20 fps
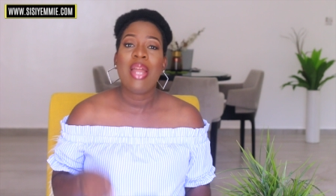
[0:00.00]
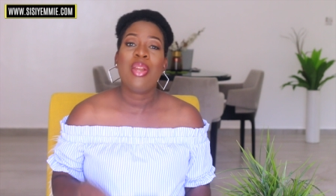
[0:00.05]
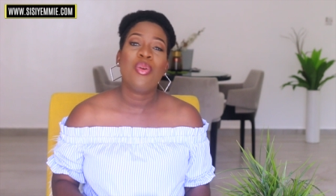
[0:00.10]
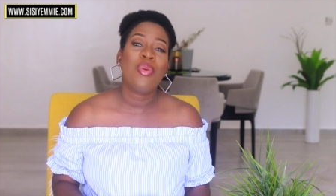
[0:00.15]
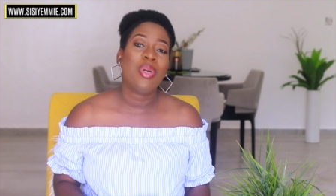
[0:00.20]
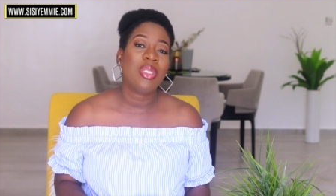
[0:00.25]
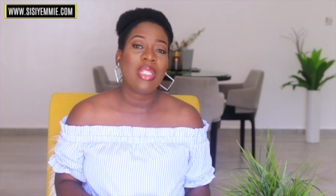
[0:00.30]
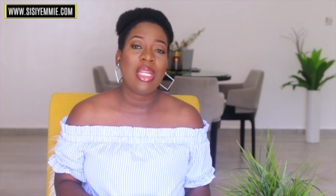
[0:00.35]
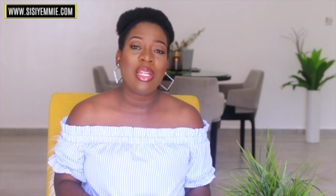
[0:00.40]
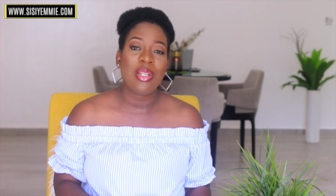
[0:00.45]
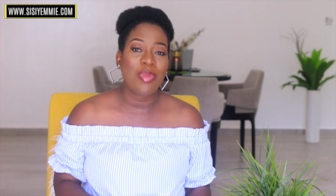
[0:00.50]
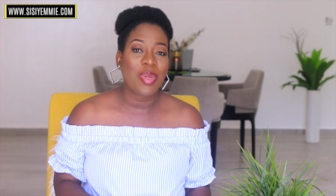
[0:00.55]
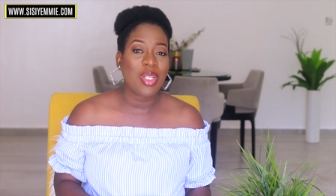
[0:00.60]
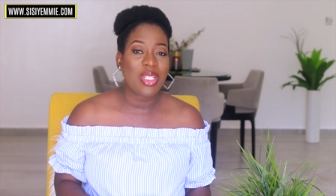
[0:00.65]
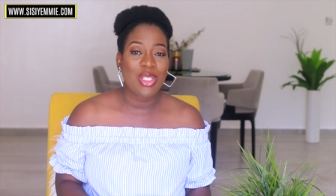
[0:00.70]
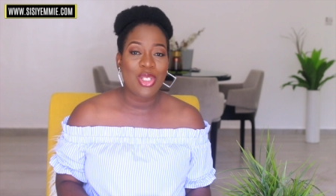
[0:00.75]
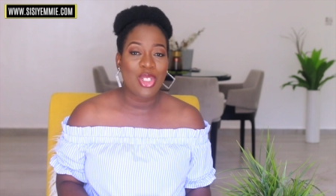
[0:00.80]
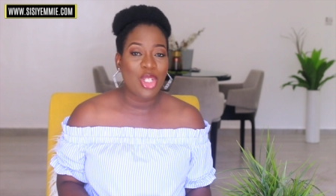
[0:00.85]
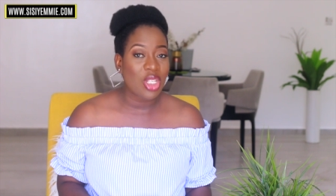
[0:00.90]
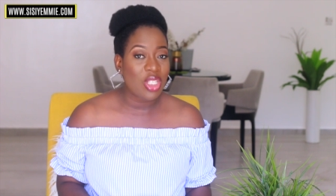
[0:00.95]
I don't want
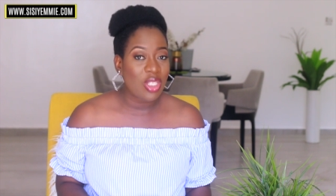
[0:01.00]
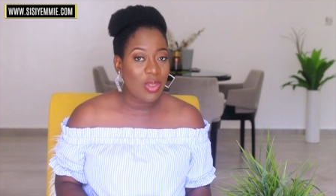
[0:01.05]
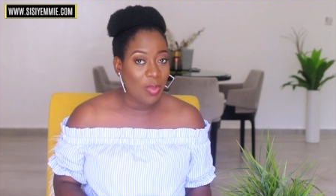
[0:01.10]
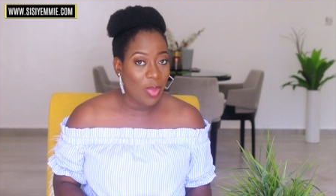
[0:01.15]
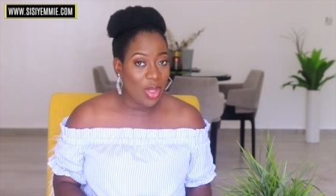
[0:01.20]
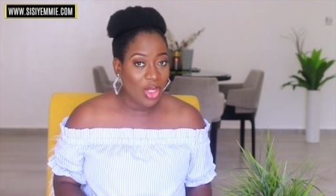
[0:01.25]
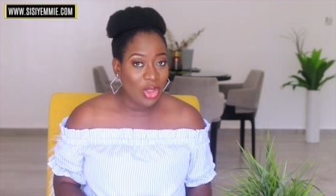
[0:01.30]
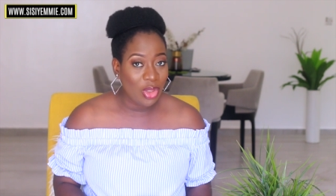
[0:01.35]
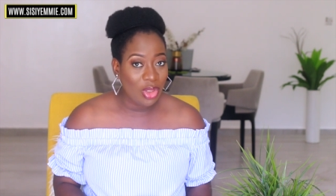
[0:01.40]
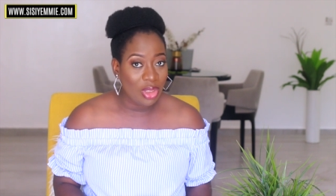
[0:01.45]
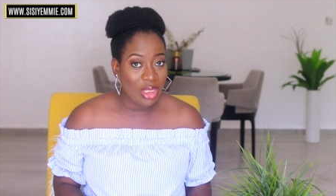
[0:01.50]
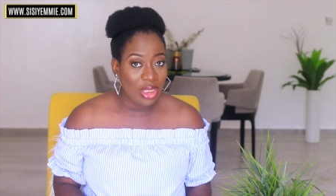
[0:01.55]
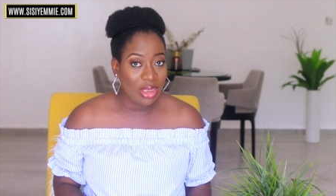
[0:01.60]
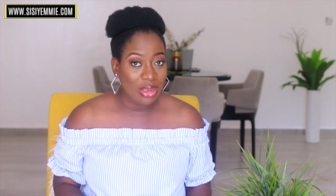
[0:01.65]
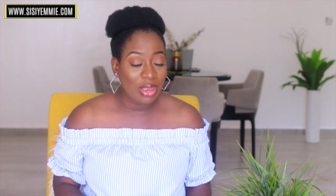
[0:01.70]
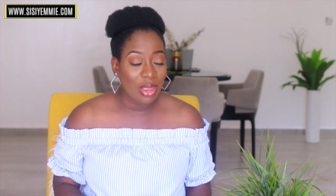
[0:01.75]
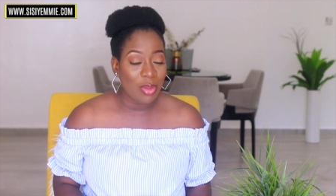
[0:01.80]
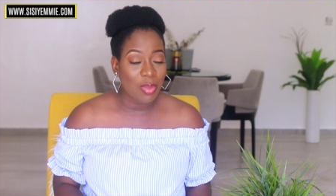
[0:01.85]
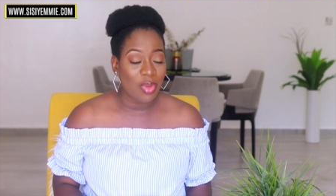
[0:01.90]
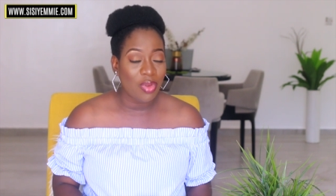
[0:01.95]
anybody just
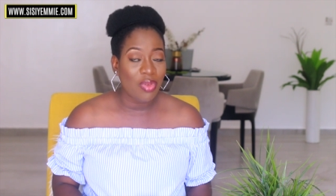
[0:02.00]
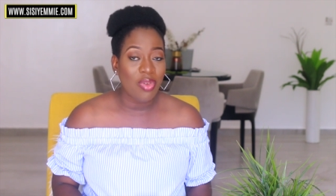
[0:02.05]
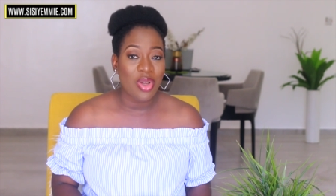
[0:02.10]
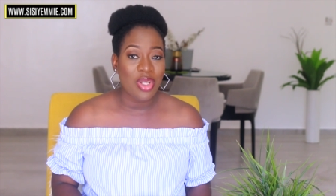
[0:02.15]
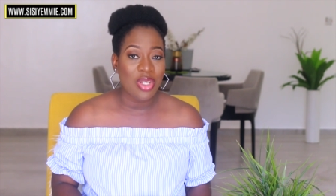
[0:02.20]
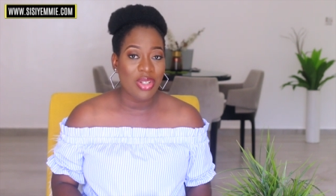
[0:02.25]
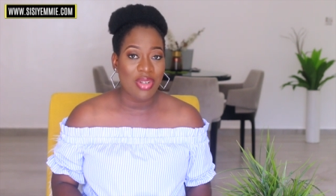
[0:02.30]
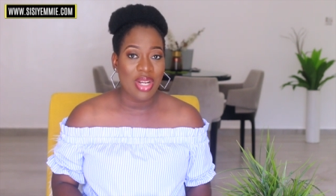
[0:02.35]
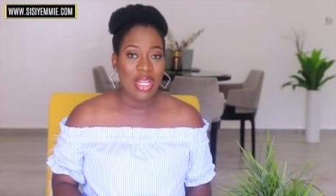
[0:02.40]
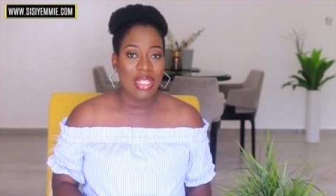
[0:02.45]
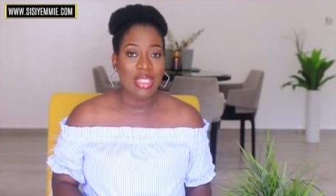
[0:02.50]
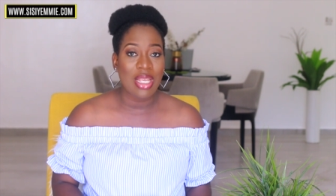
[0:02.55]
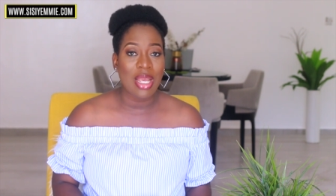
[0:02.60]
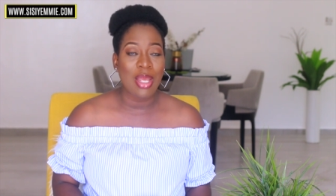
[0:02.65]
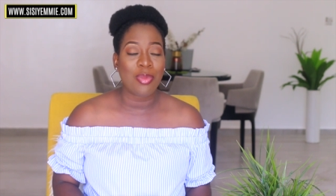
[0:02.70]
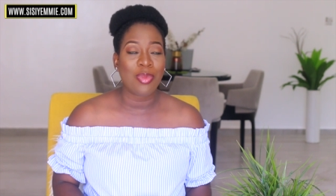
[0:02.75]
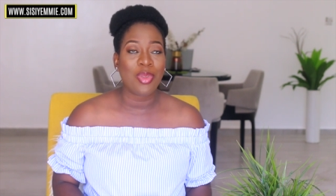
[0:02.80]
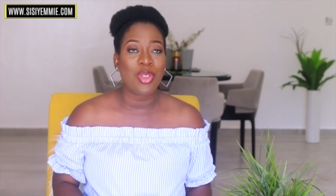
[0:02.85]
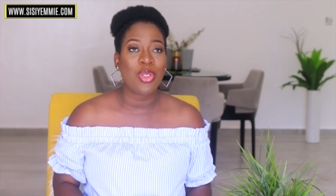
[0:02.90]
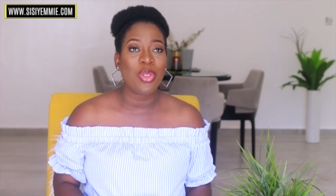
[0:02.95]
speculating before the right time.